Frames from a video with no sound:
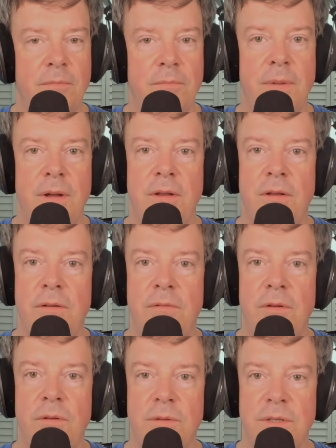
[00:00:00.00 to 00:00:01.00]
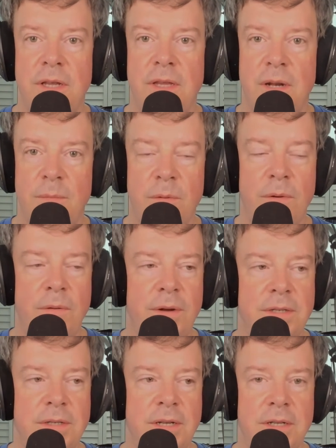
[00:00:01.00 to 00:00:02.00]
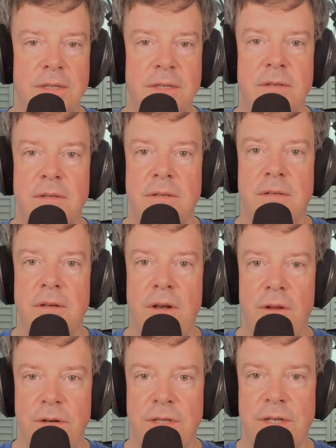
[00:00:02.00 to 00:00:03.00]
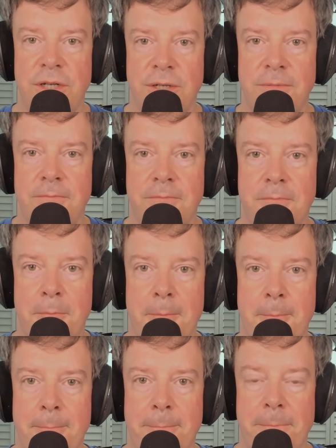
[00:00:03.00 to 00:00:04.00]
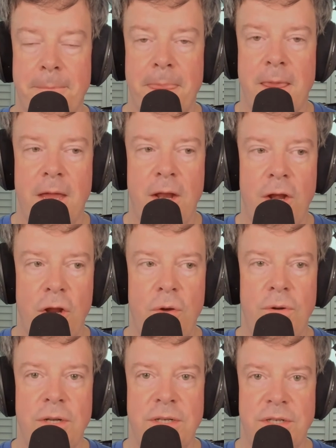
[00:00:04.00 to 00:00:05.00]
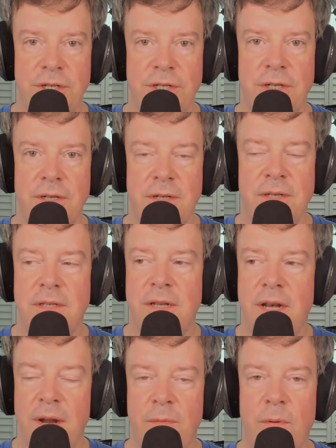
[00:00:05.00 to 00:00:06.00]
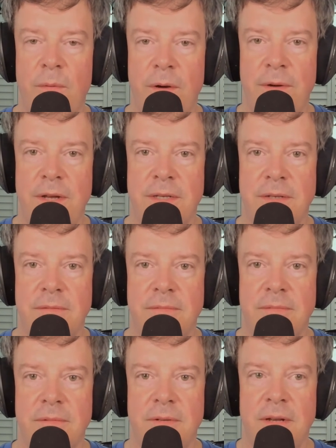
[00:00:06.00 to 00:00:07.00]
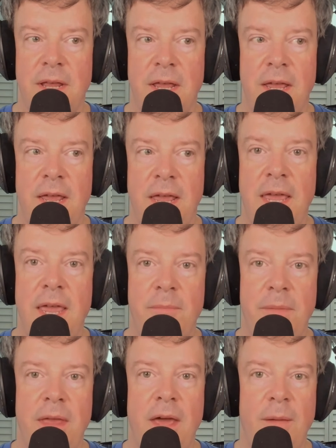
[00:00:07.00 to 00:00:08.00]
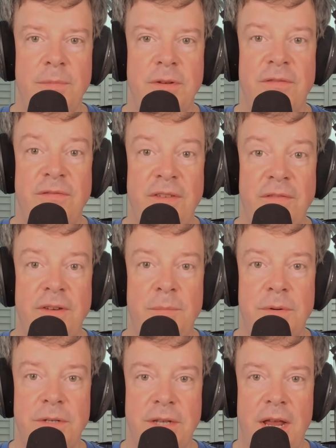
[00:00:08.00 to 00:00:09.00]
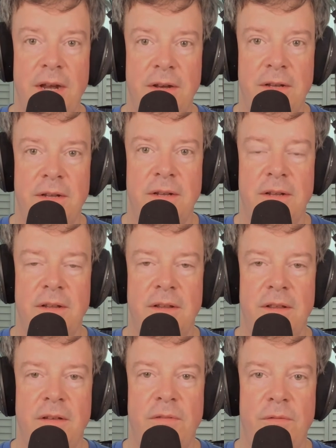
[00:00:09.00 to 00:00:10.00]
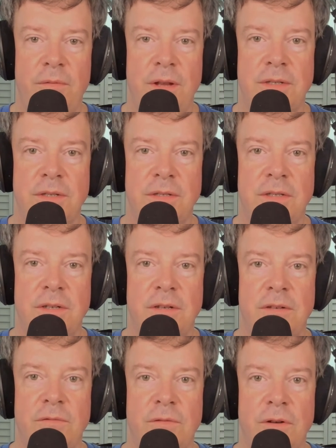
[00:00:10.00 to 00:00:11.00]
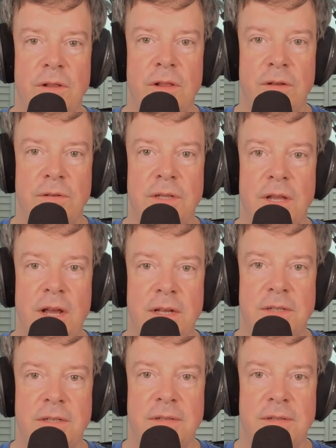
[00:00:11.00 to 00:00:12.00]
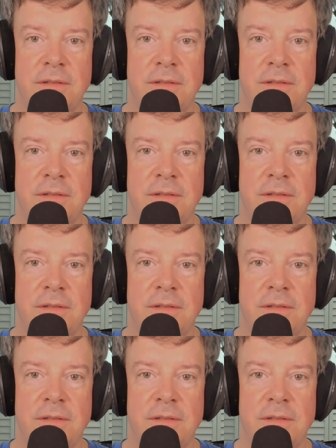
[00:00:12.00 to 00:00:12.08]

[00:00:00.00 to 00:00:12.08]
But you will see the number one reason is no decision. No decision is the number one reason. It can be up to 50% of the reasons for closed lost.